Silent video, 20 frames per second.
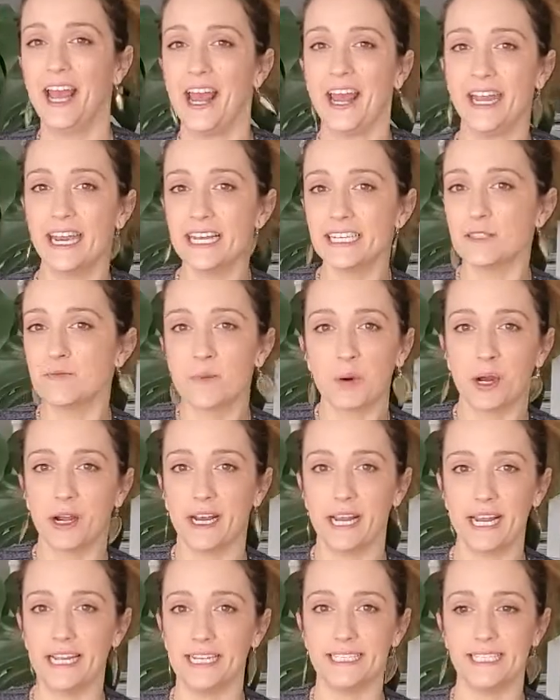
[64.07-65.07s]
it is pretty
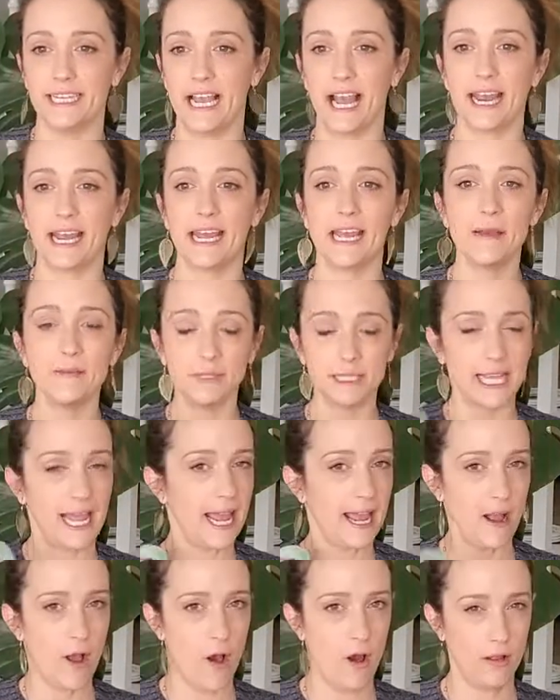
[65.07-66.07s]
easy. I keep
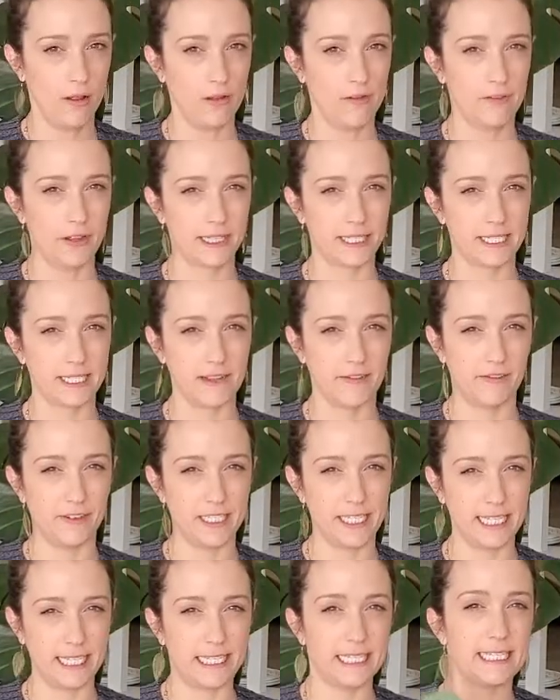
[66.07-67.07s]
saying all of this stuff
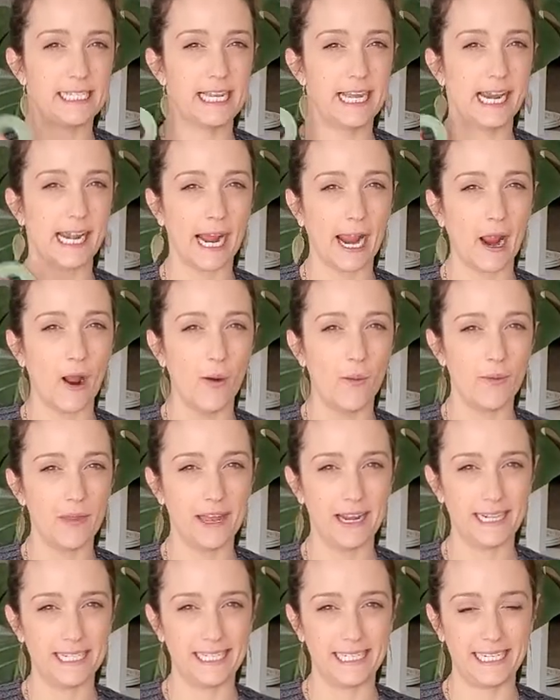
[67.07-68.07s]
is easy and I hope
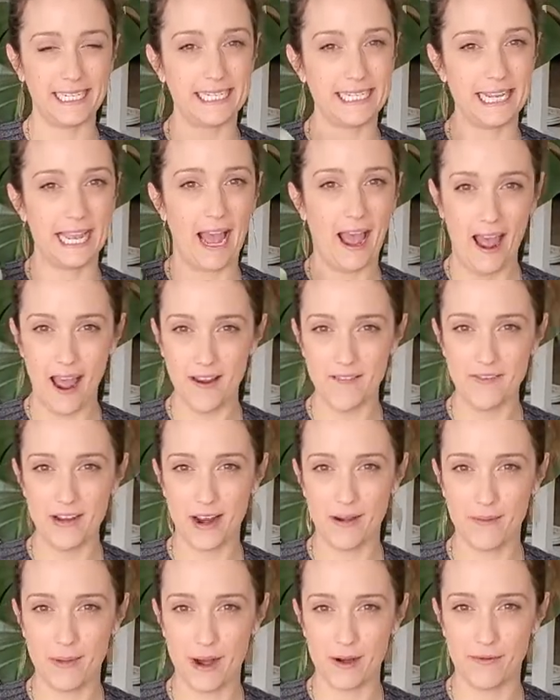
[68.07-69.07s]
that it's easy. I've
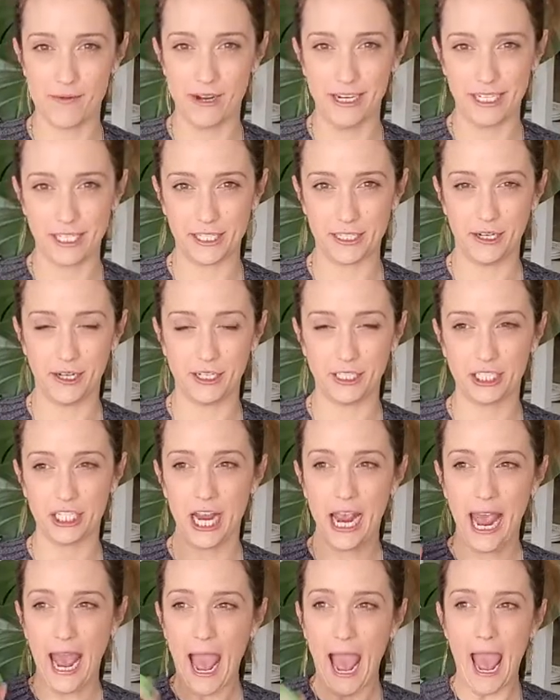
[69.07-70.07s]
done my research
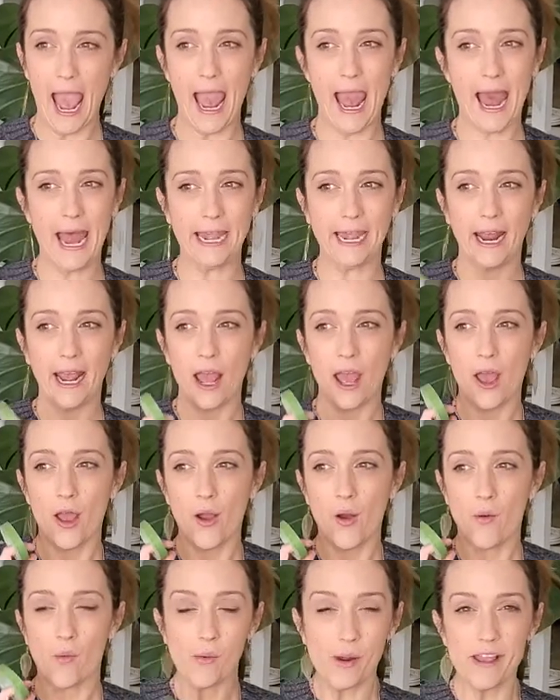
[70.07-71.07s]
and
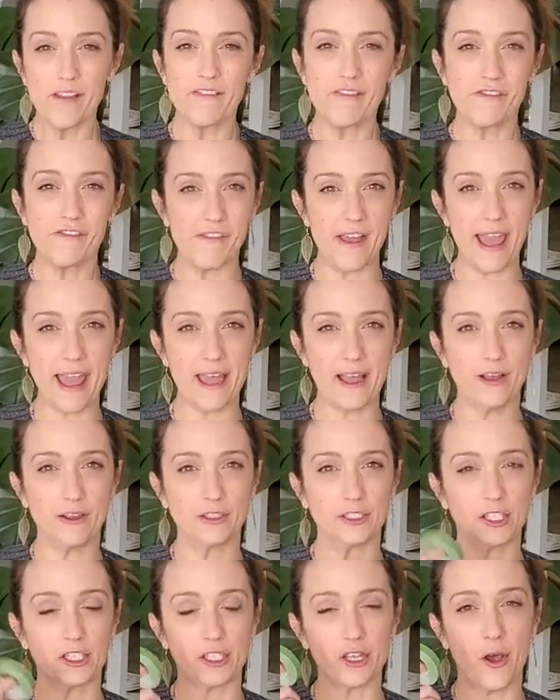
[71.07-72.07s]
we
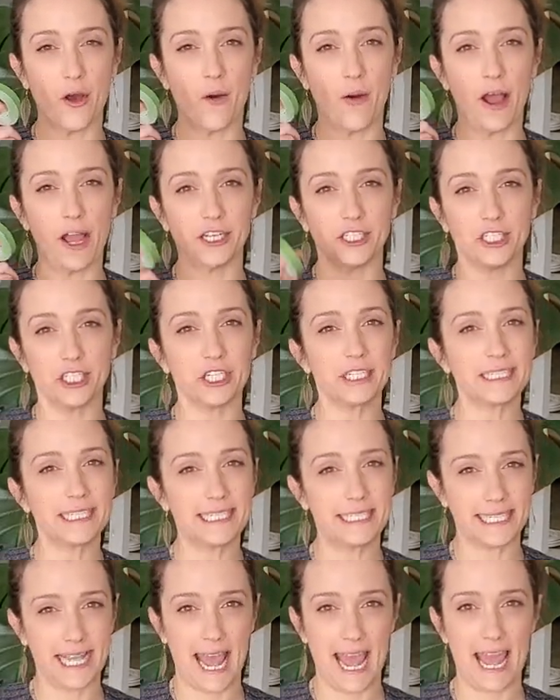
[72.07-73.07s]
failed. So I shouldn't
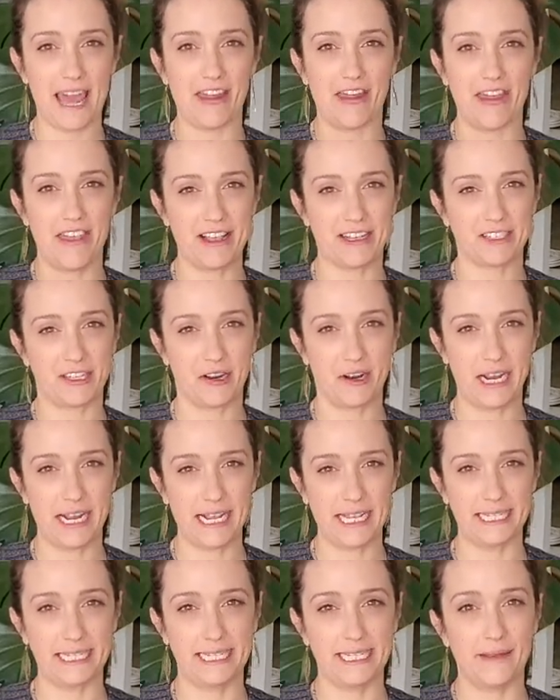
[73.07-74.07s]
say things are
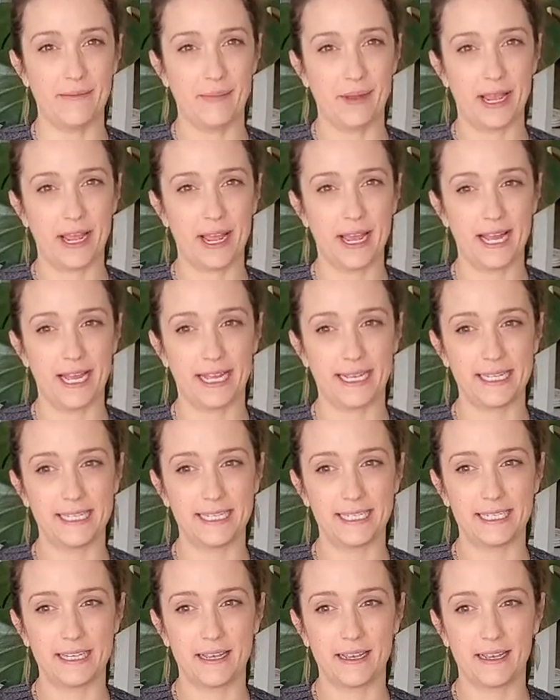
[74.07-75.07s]
easy
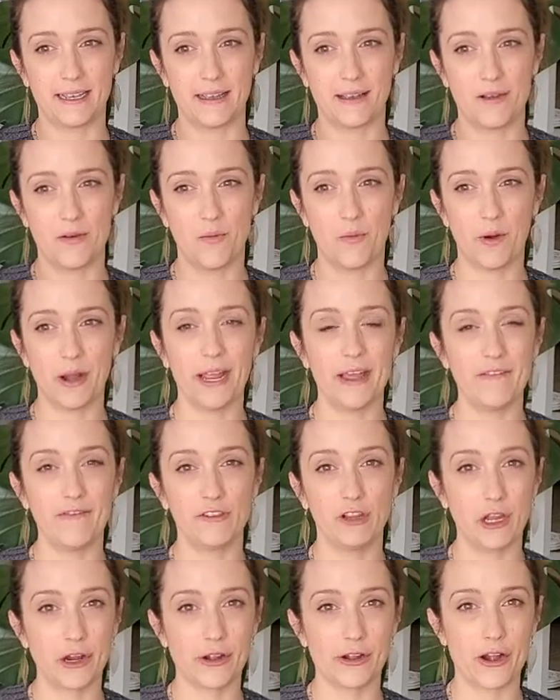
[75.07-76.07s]
because we've
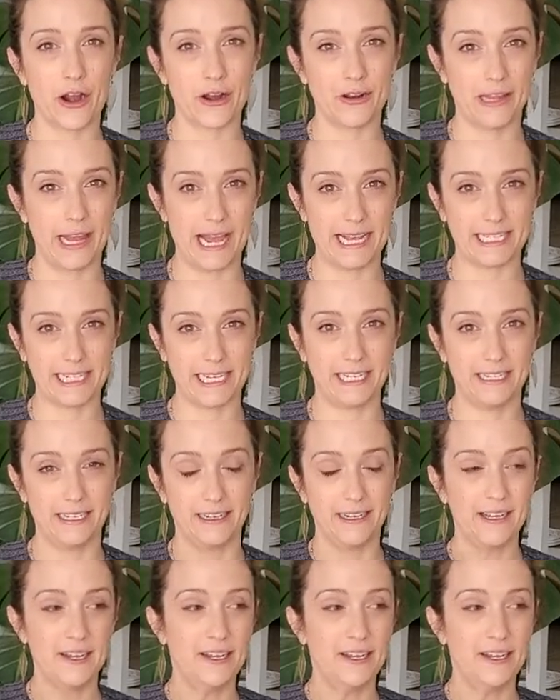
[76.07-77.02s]
learned our lesson.